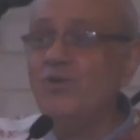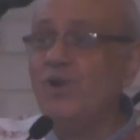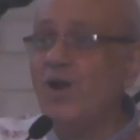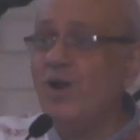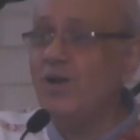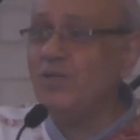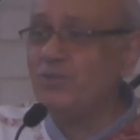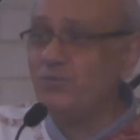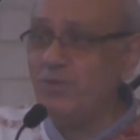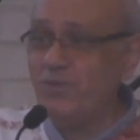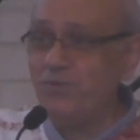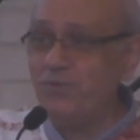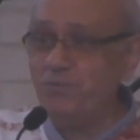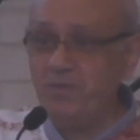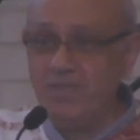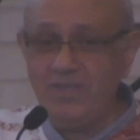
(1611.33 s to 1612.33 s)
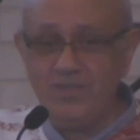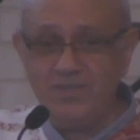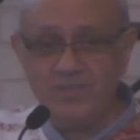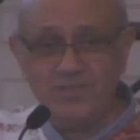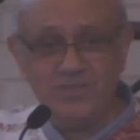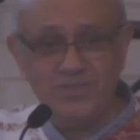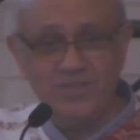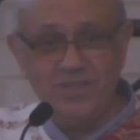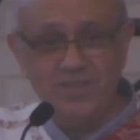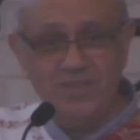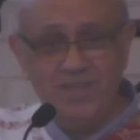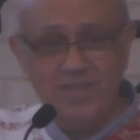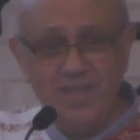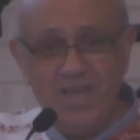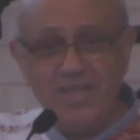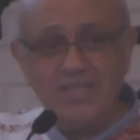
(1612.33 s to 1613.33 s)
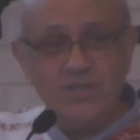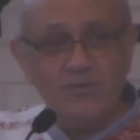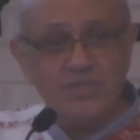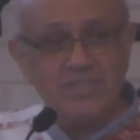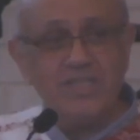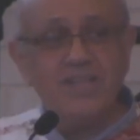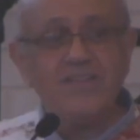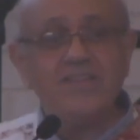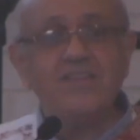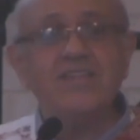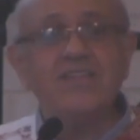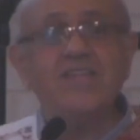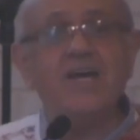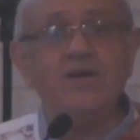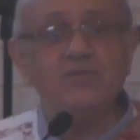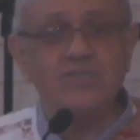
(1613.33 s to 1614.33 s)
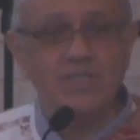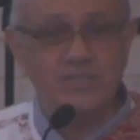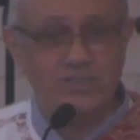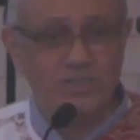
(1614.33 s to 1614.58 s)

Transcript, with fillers: heart with peace and you will see thousands